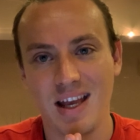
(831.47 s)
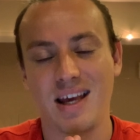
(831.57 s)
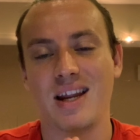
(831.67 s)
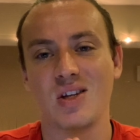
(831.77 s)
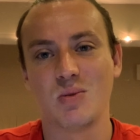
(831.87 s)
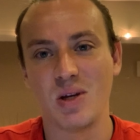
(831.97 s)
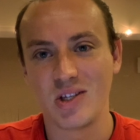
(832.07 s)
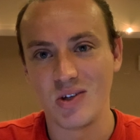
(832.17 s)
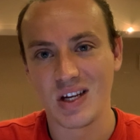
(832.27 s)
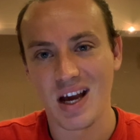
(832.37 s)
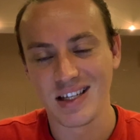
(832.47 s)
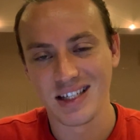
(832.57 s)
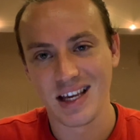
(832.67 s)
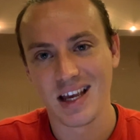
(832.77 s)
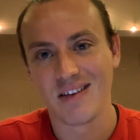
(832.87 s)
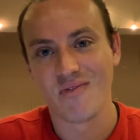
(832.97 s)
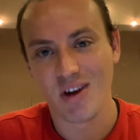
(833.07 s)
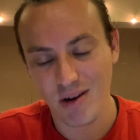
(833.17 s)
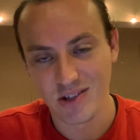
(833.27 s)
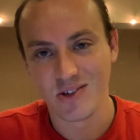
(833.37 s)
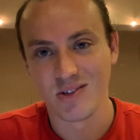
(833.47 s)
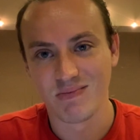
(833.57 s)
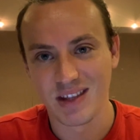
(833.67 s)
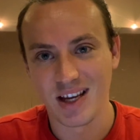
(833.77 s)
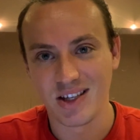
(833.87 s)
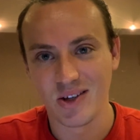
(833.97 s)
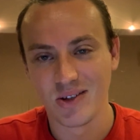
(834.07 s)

and I'll speak to you guys again very soon. Thank you.